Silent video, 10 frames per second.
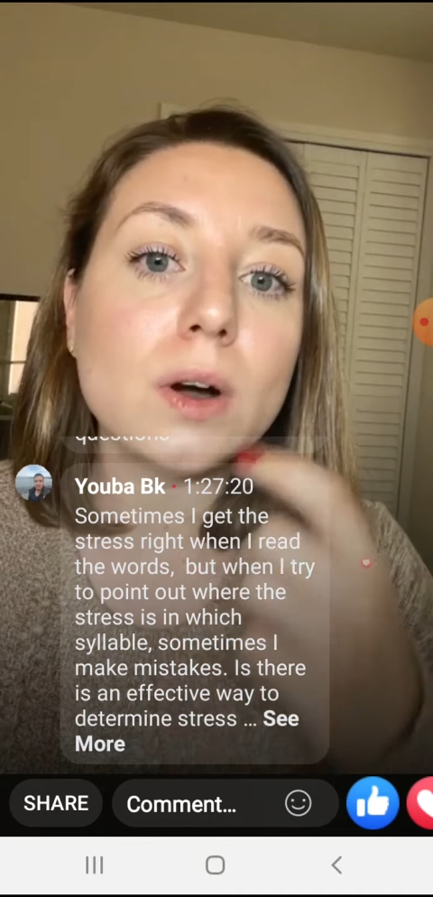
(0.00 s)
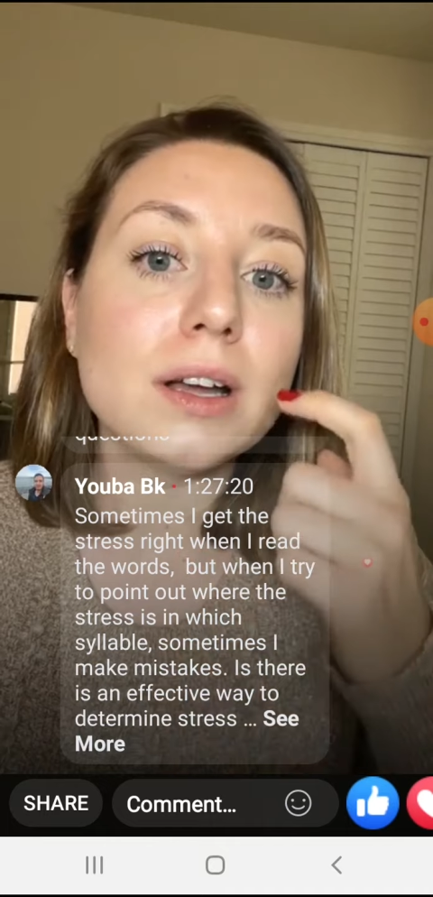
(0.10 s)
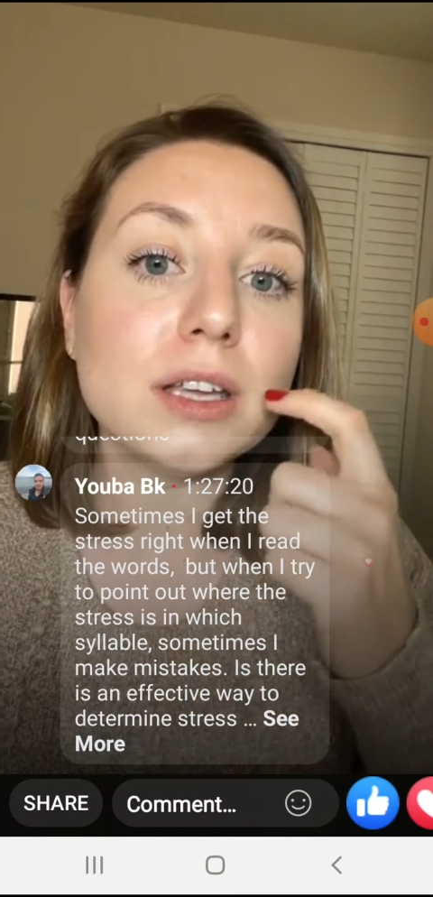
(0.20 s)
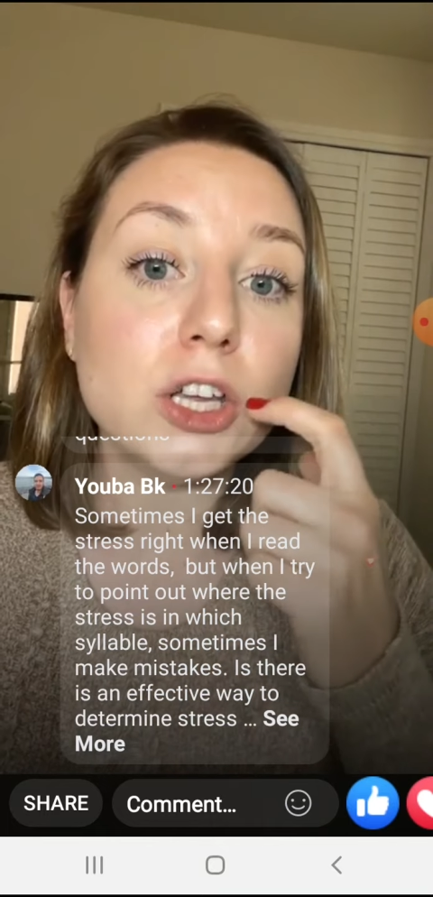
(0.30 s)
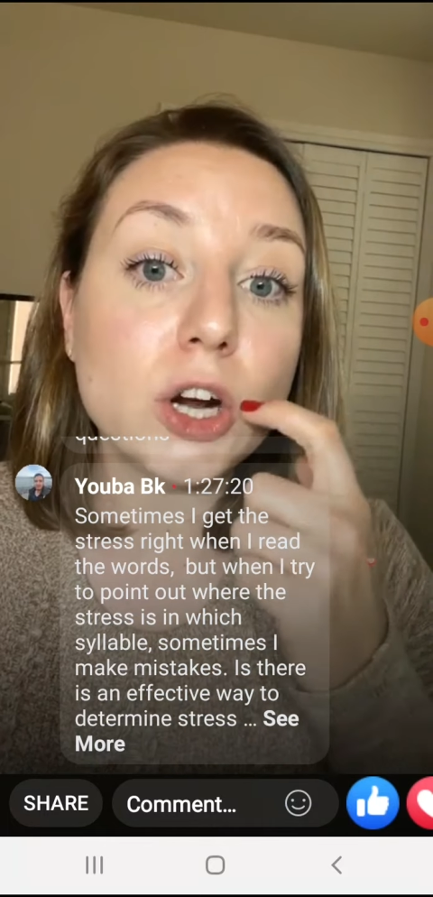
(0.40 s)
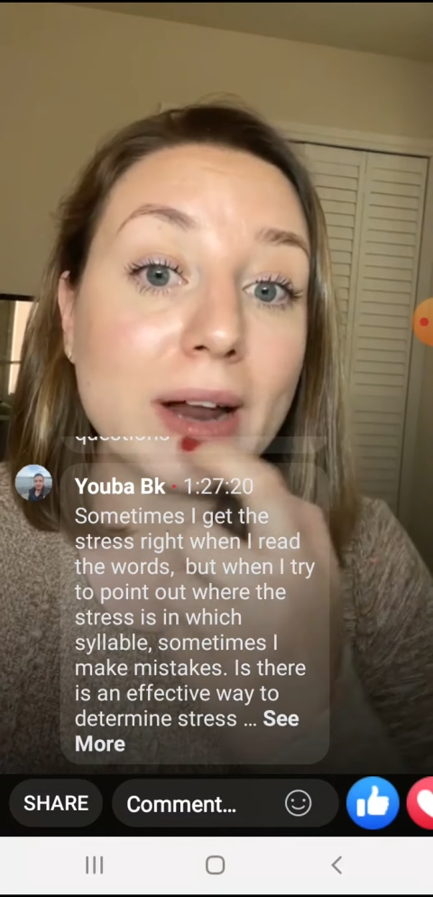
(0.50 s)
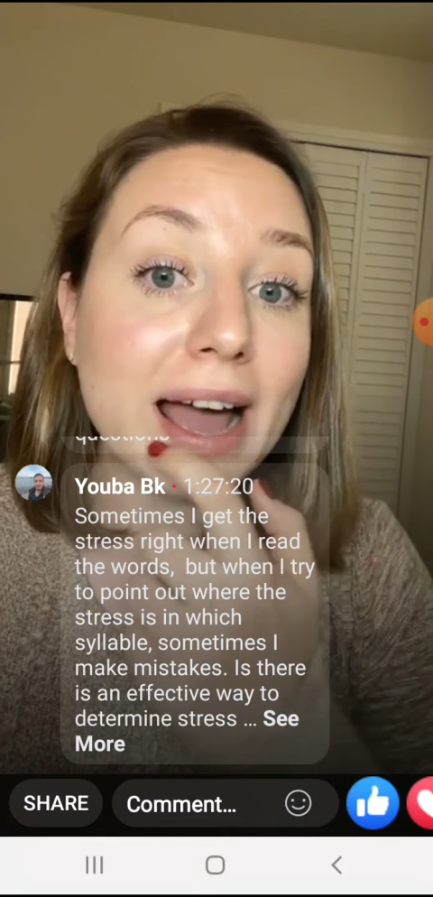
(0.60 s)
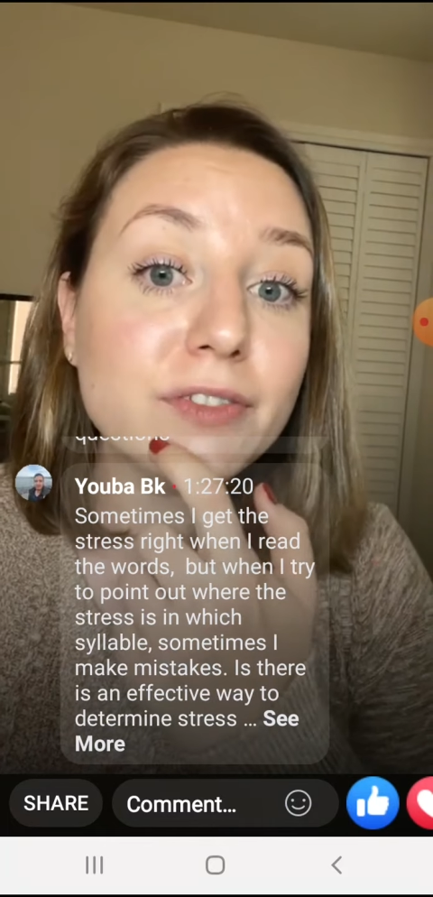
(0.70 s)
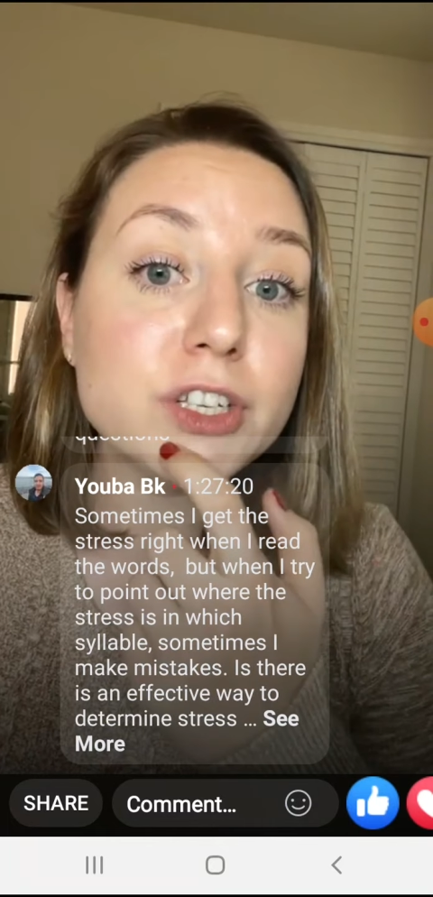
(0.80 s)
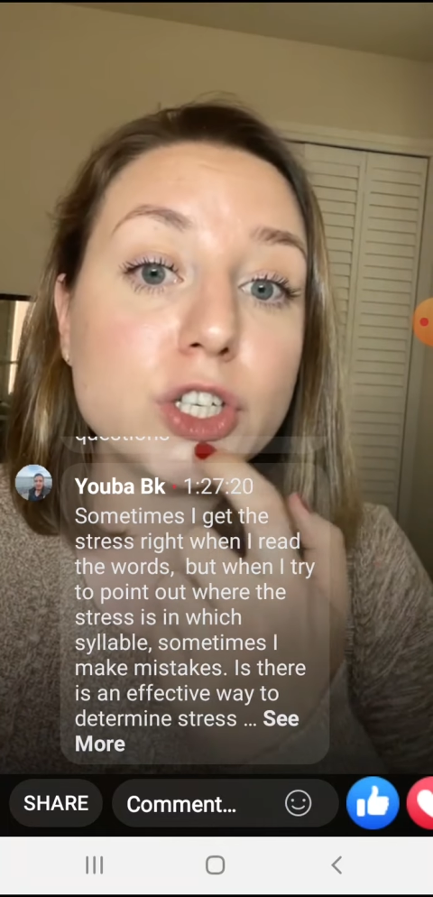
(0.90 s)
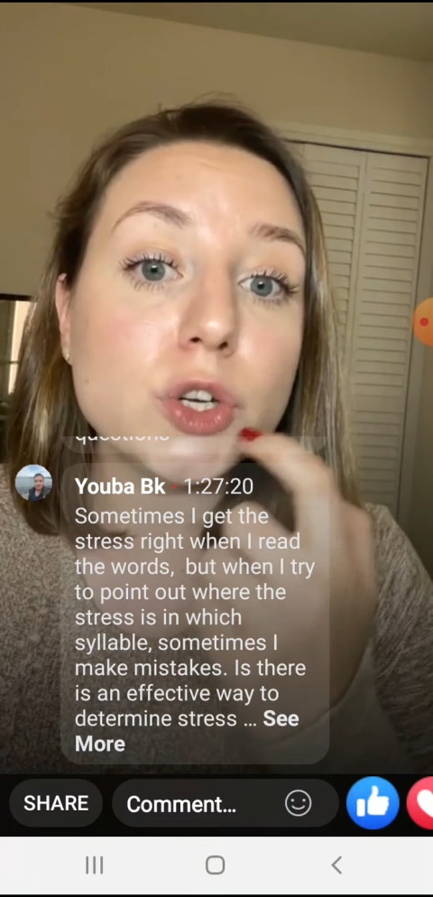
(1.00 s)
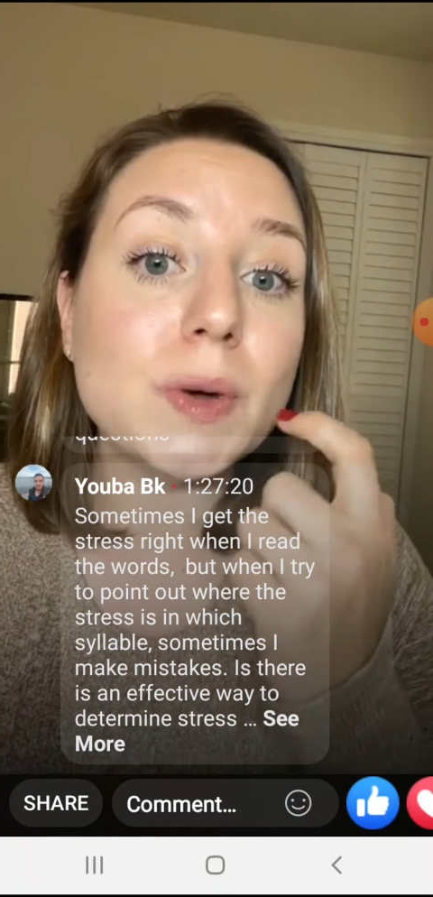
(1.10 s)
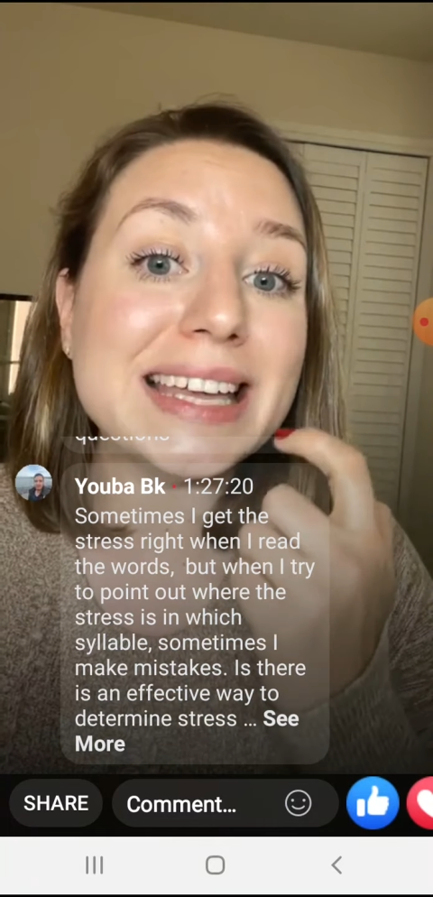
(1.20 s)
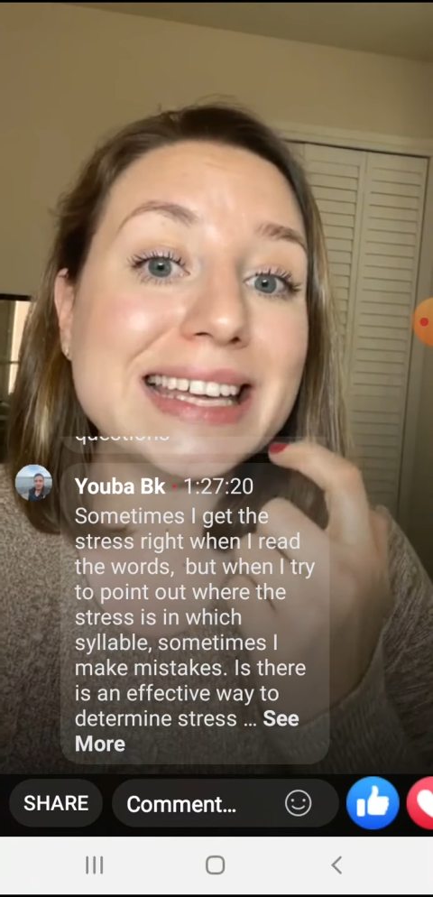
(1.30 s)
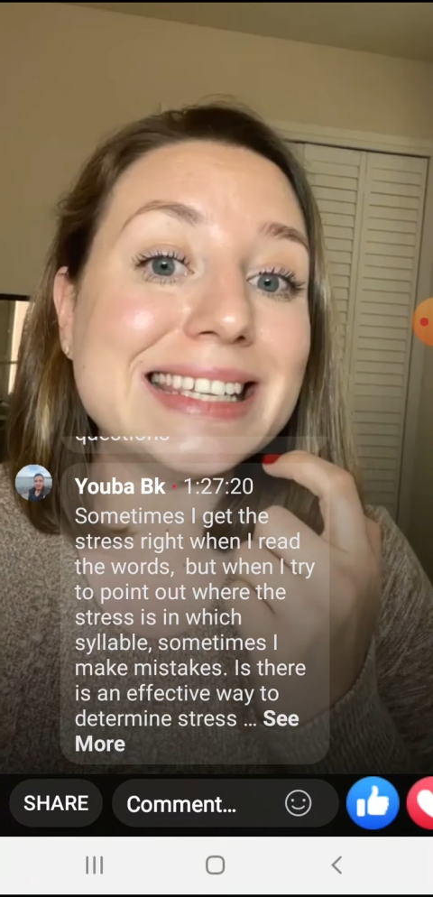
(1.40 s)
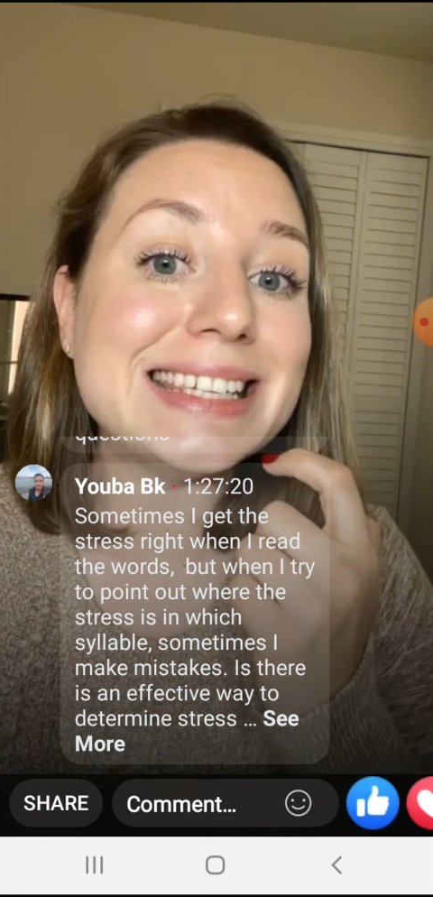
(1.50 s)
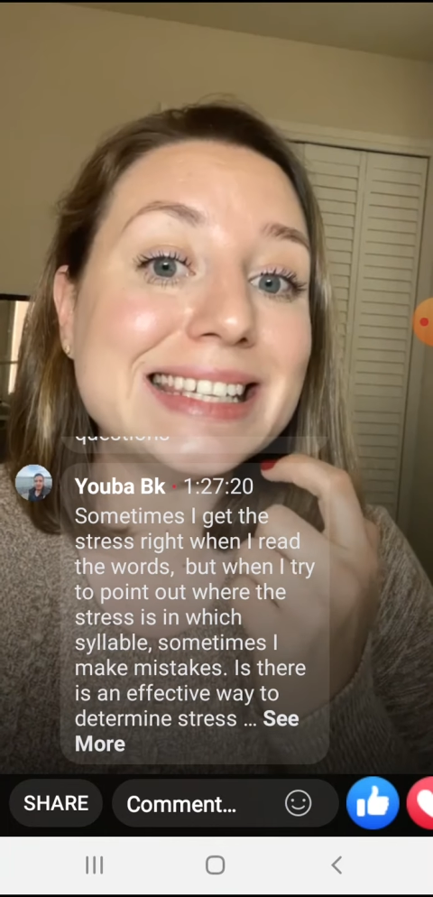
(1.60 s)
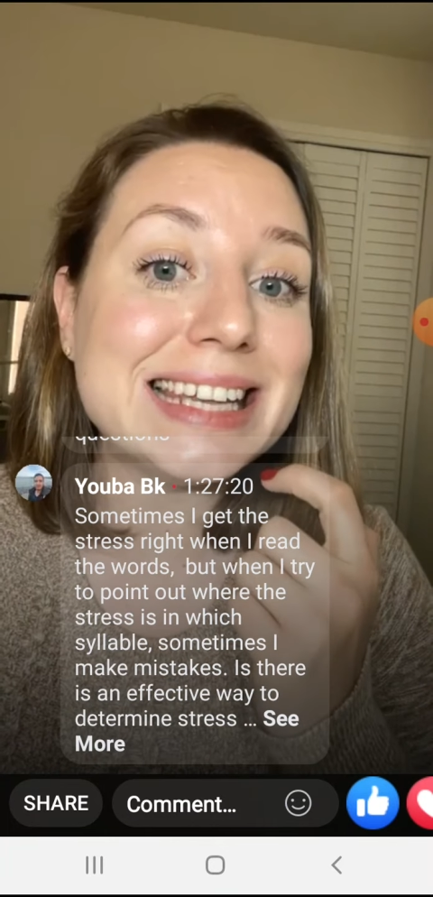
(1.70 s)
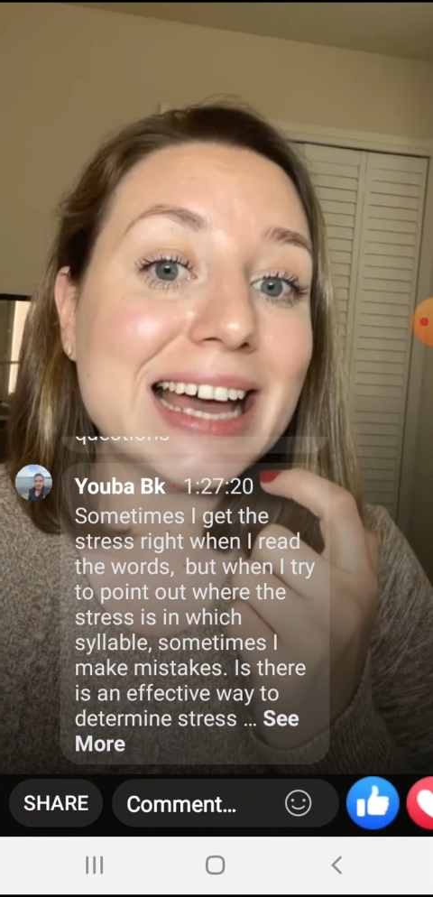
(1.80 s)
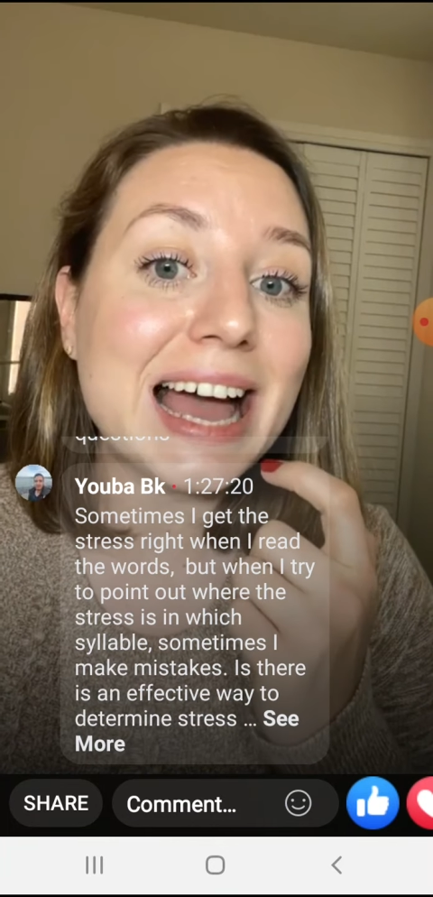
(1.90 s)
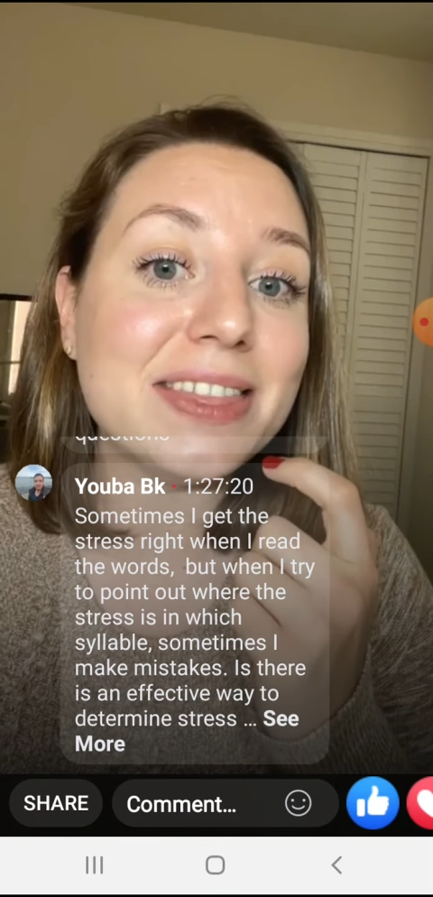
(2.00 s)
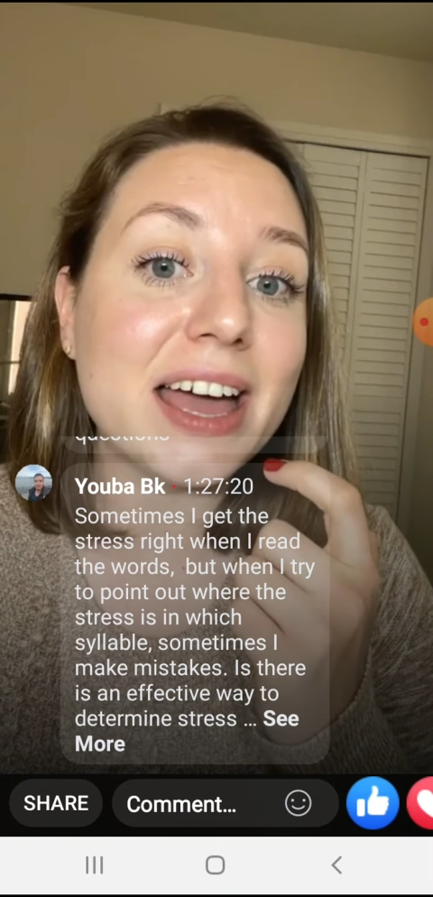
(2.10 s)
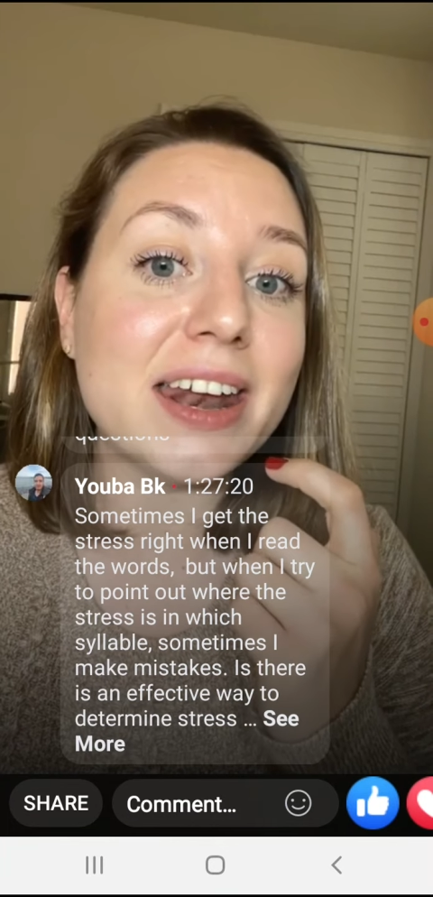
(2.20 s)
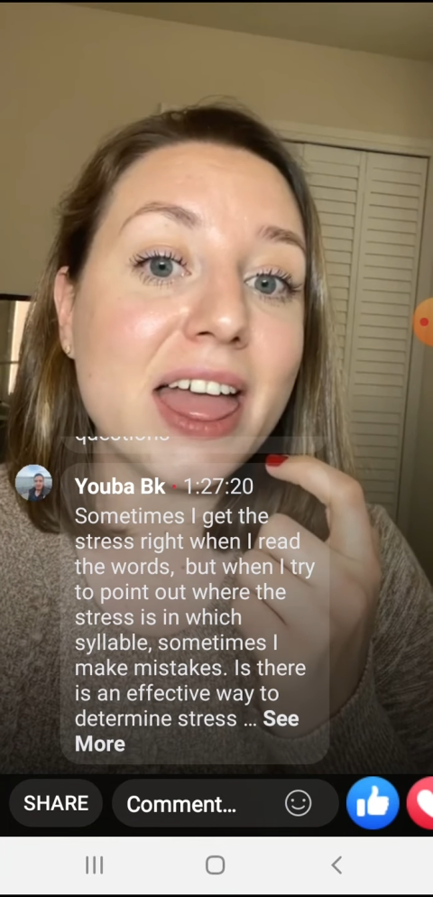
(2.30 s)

don't have to do is and then